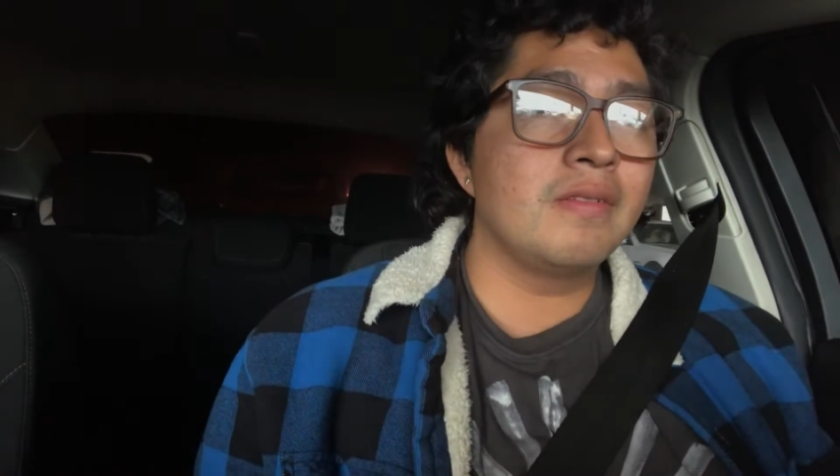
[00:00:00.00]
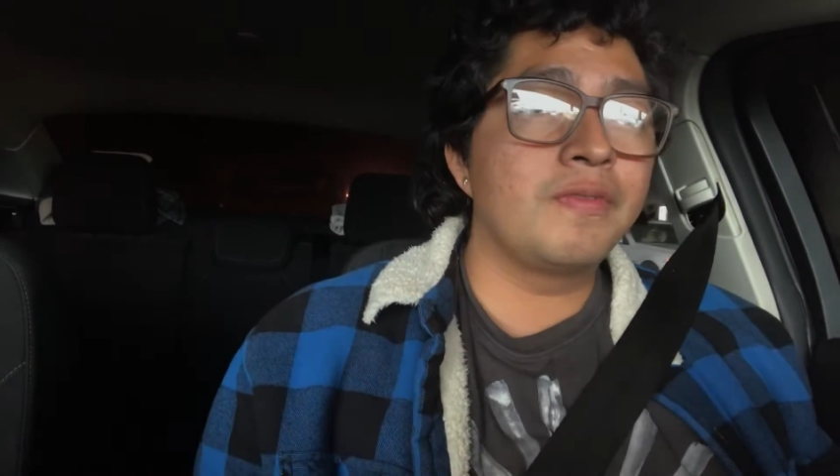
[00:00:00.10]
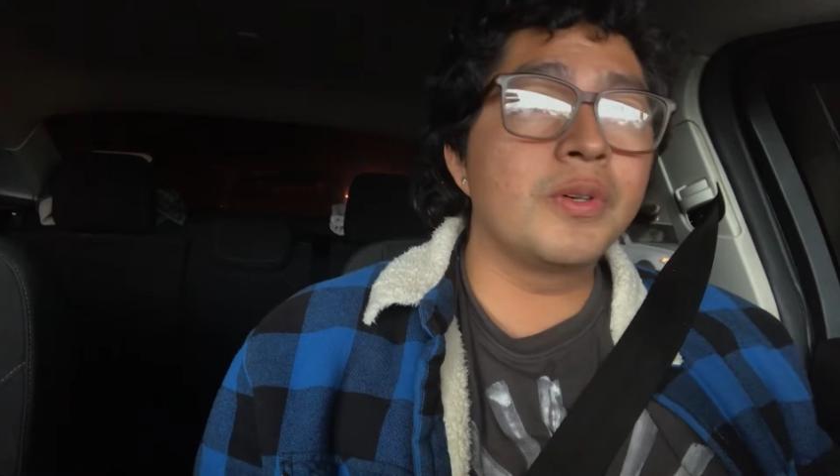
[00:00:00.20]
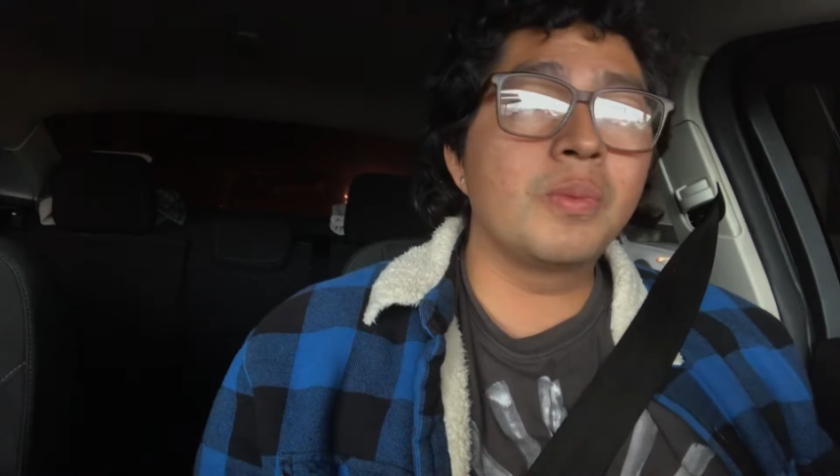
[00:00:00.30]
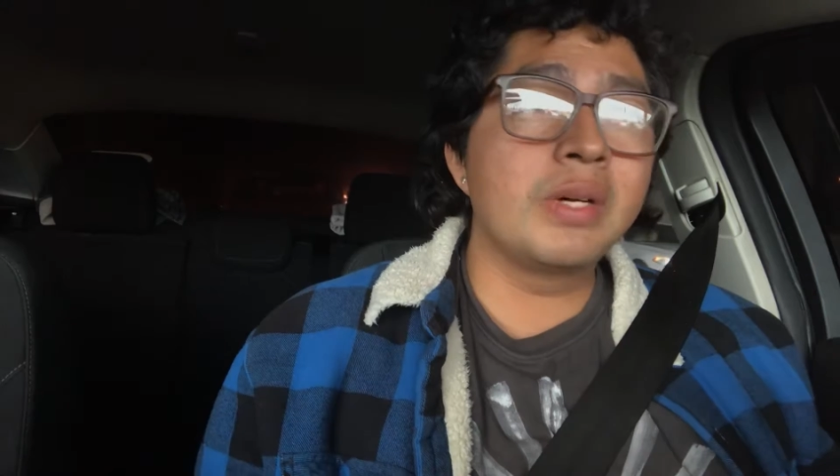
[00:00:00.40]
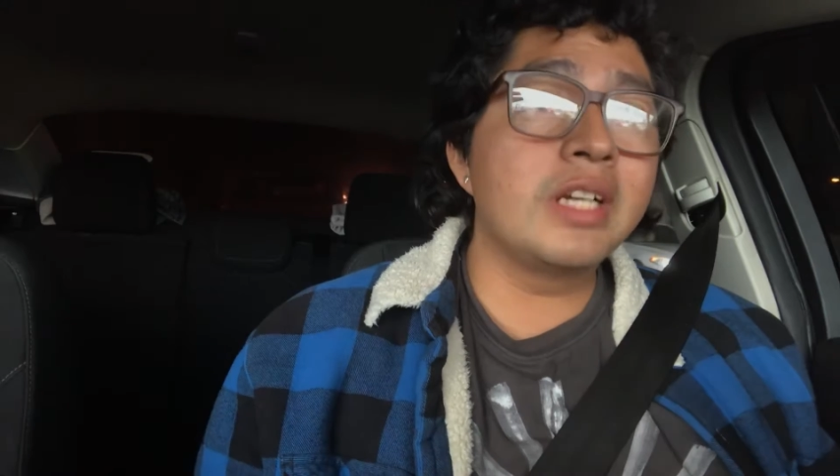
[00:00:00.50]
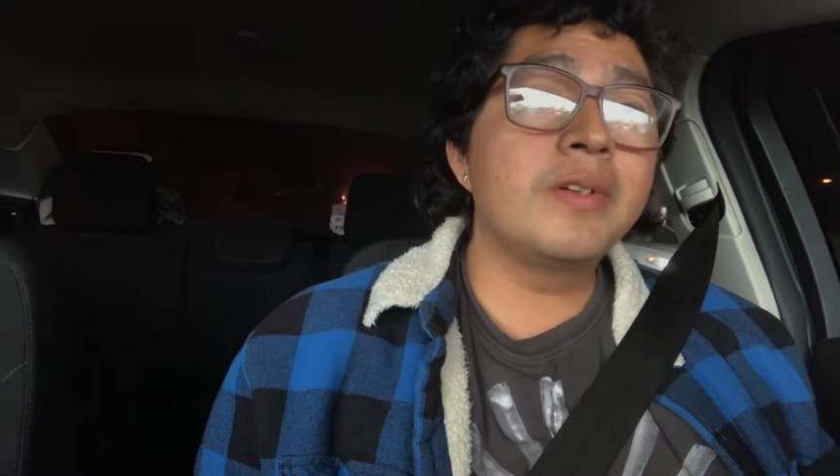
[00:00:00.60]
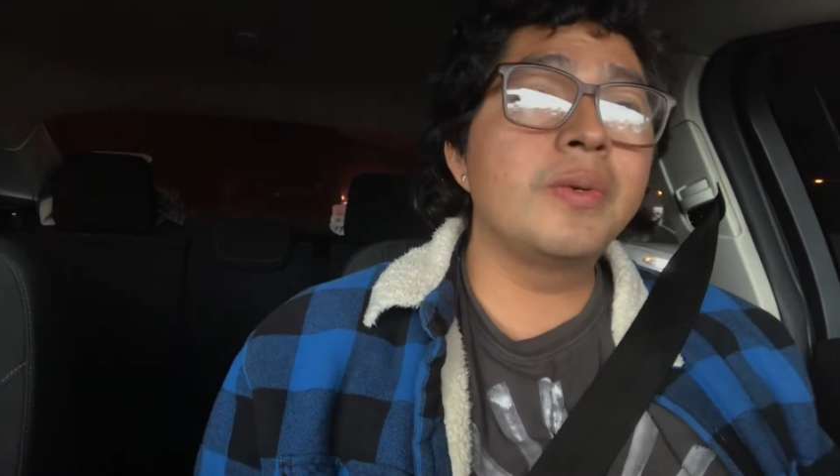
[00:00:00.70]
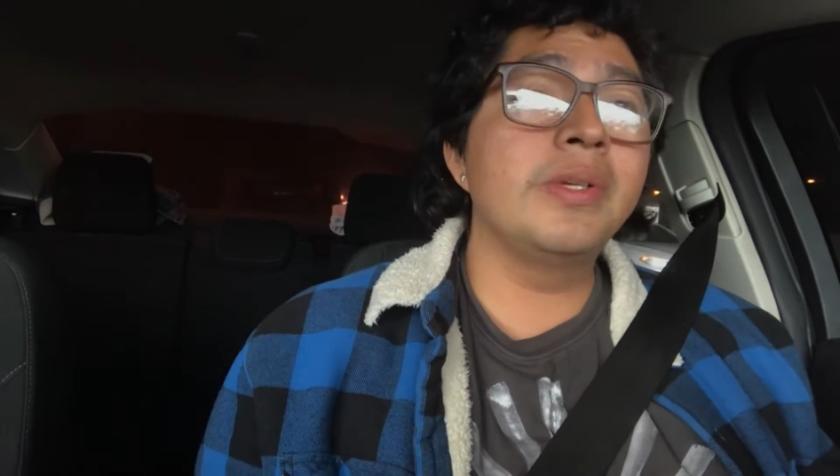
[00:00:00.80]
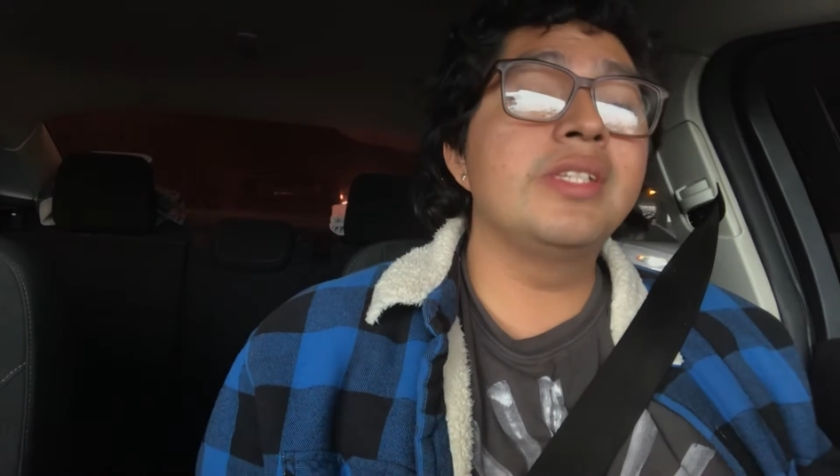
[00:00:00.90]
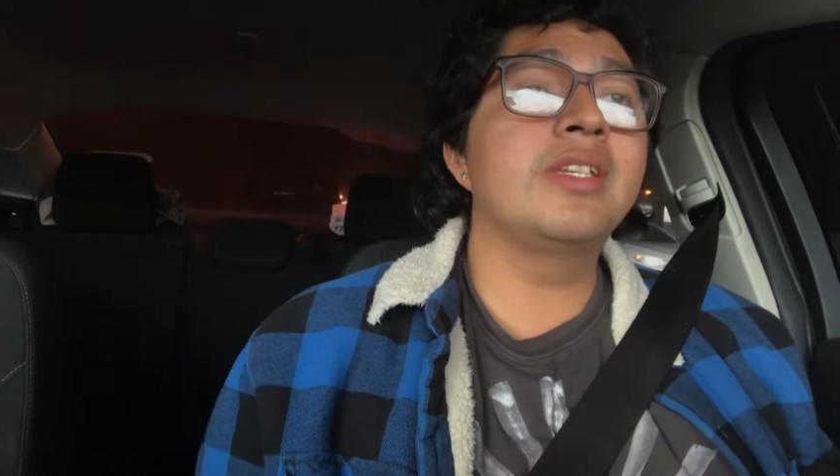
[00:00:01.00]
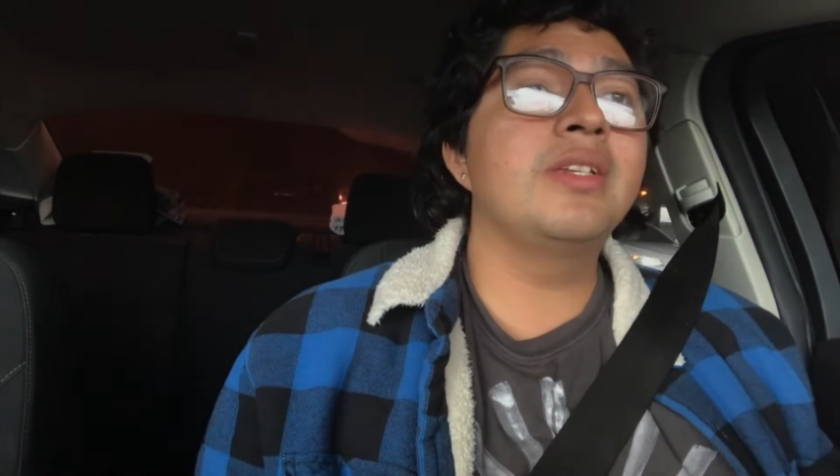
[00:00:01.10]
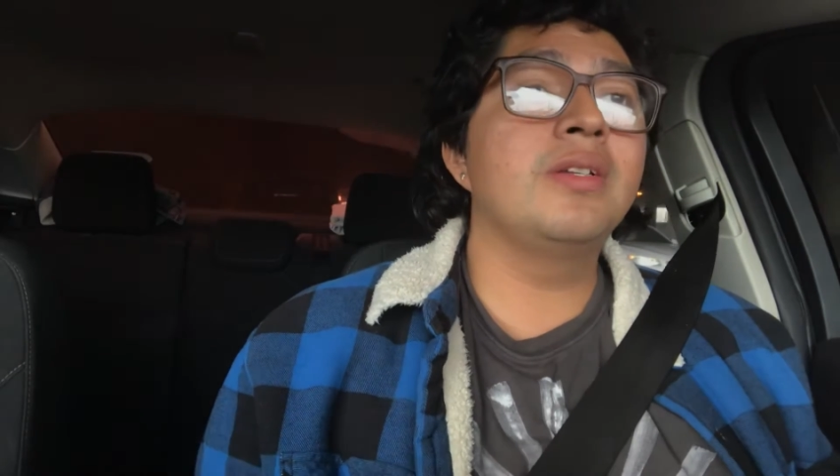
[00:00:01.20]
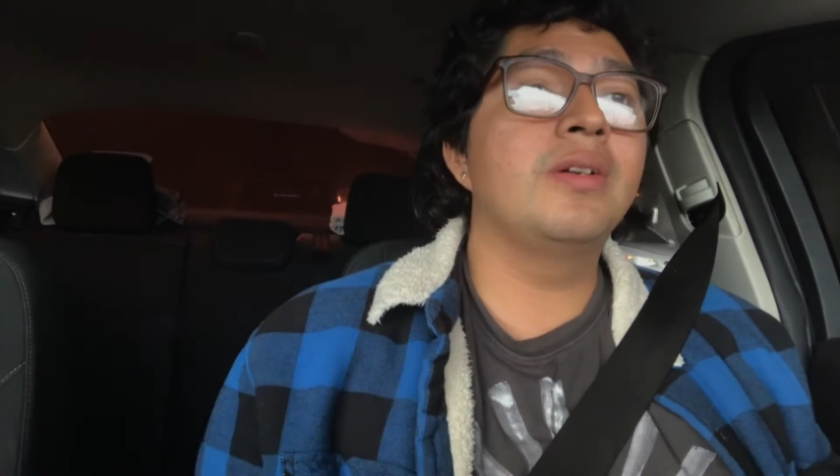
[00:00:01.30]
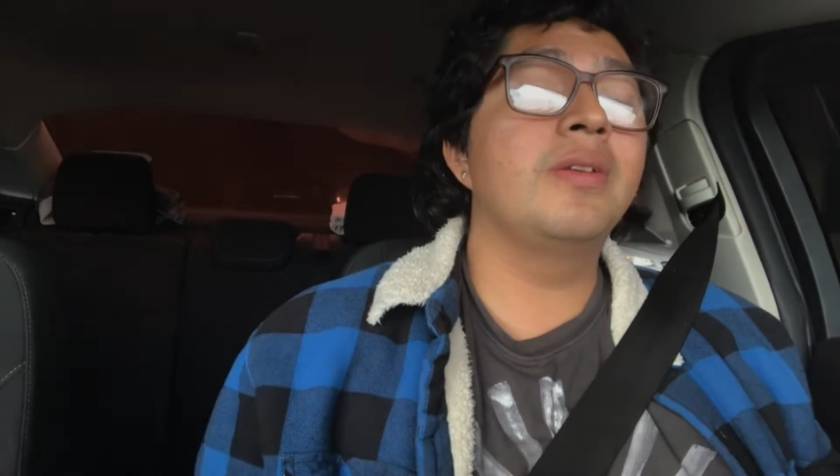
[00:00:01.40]
for whatever reason,
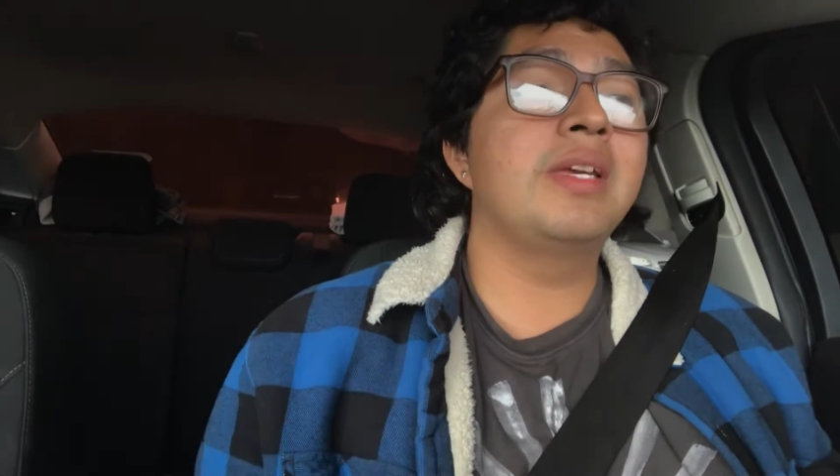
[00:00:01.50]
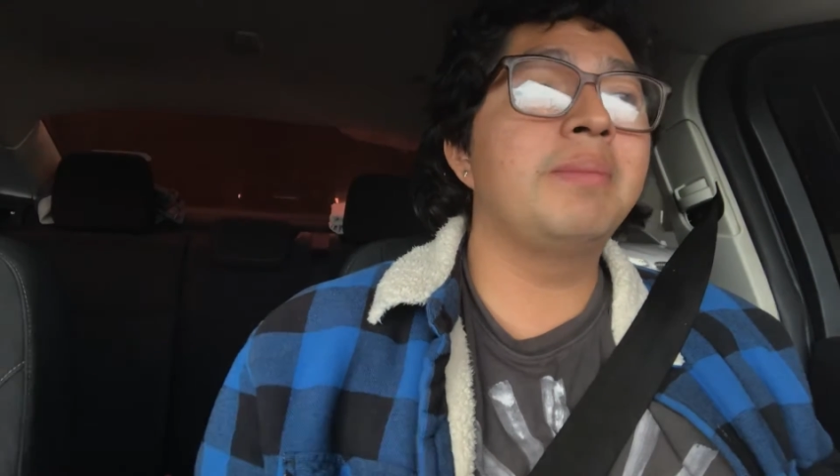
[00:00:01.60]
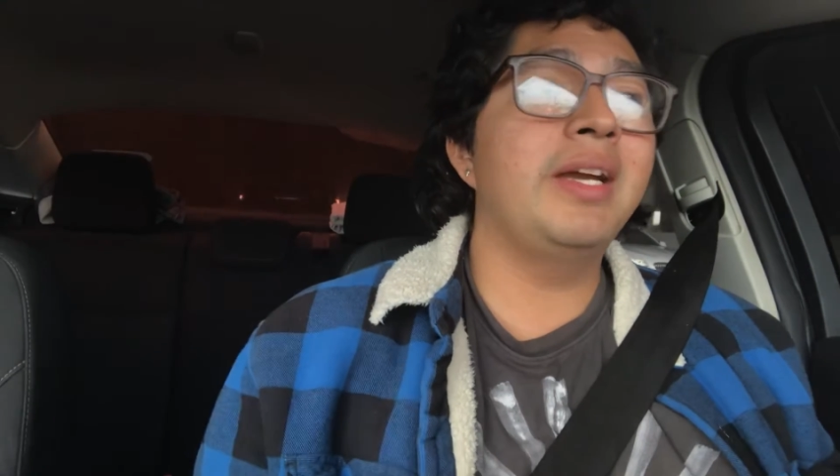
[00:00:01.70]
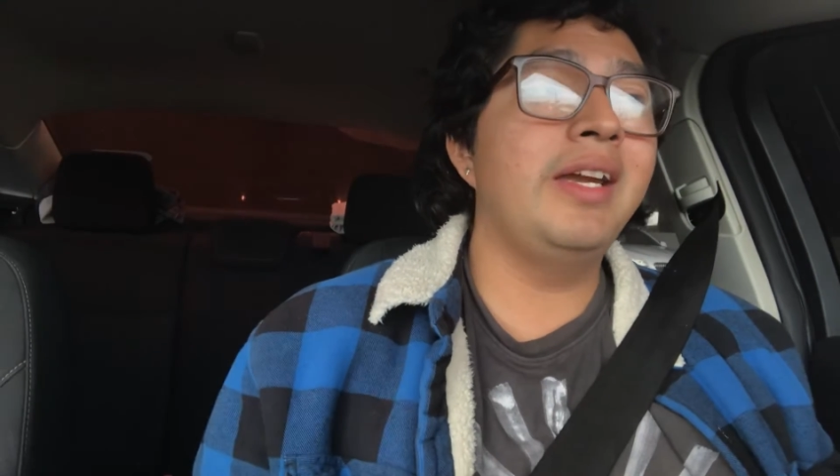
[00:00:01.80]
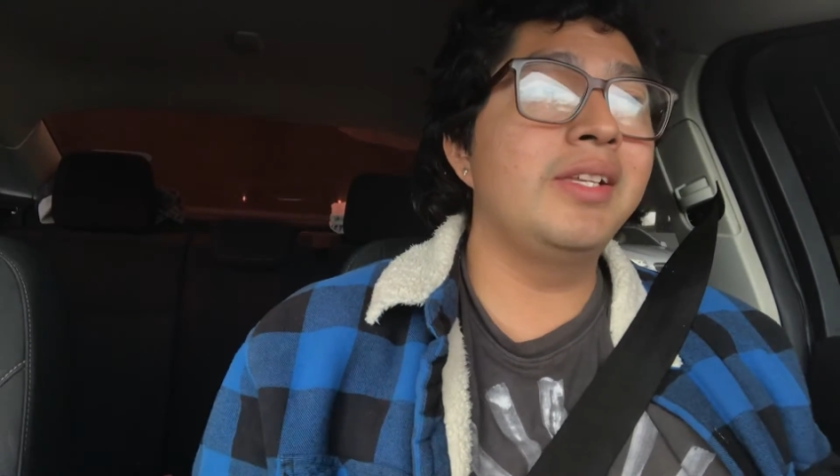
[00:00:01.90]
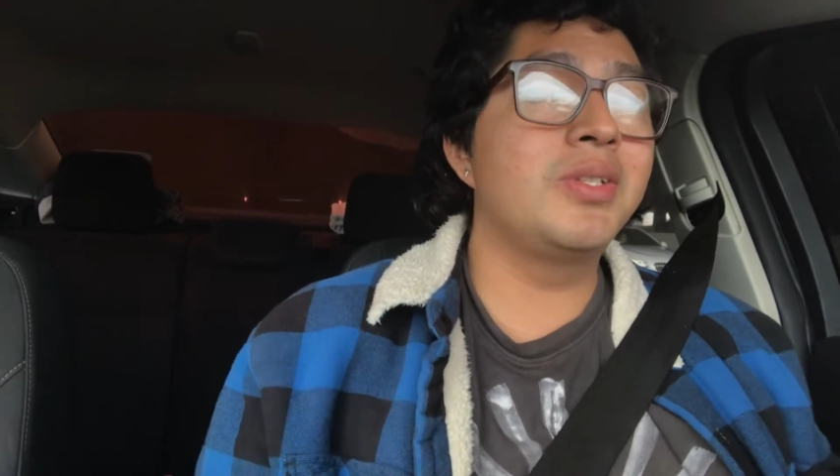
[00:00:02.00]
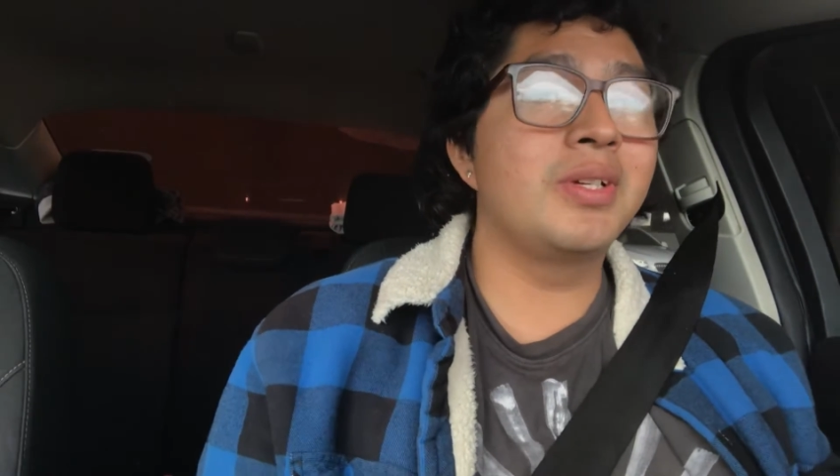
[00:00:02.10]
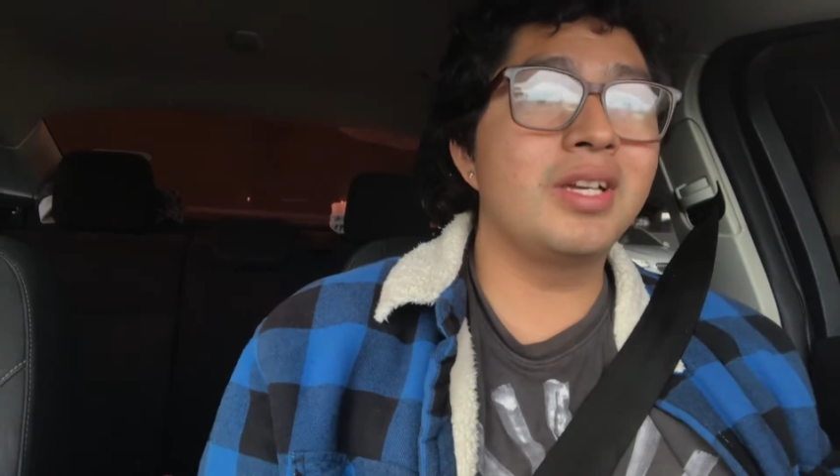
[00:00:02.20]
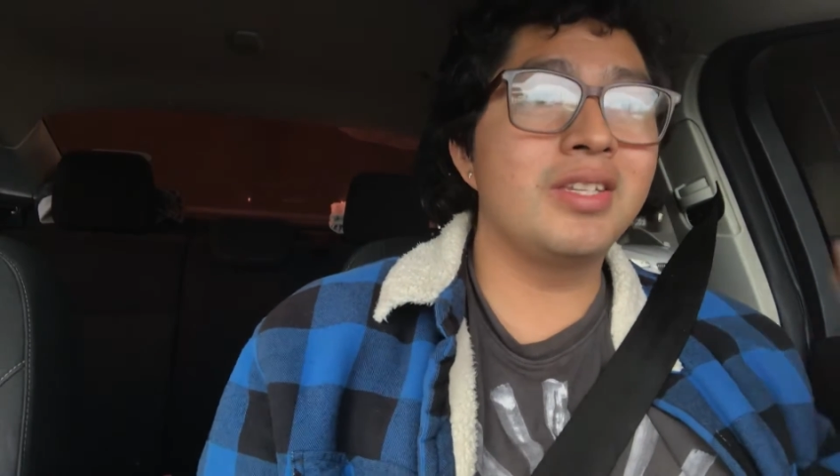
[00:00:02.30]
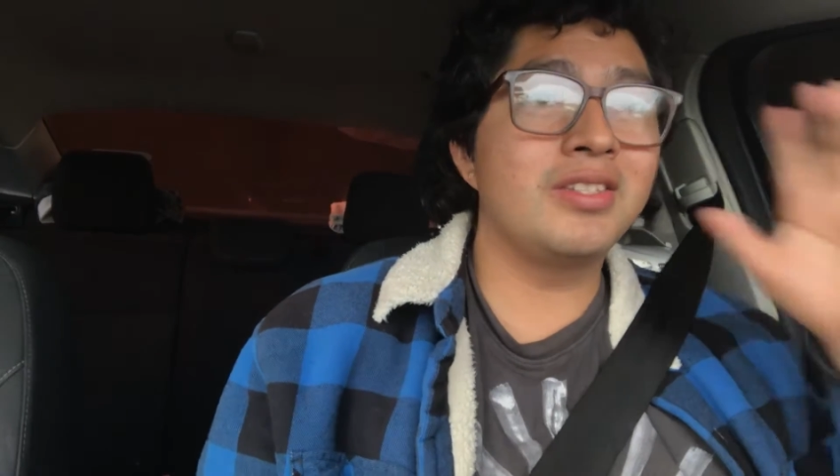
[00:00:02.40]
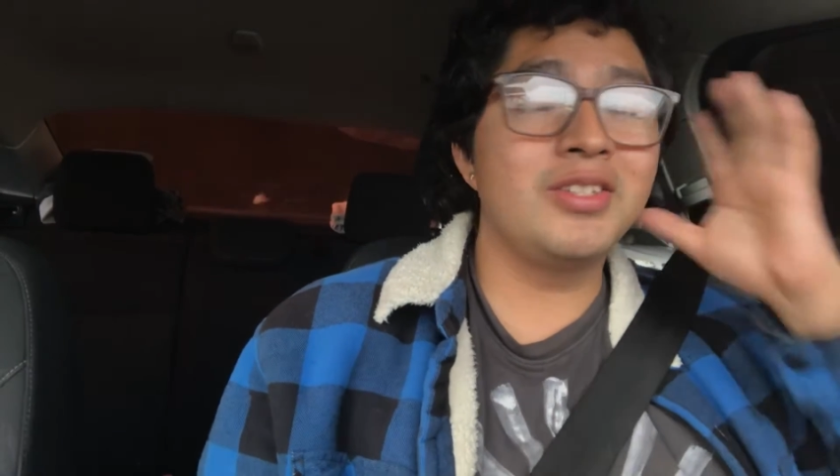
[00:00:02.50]
you know, they might hate you because,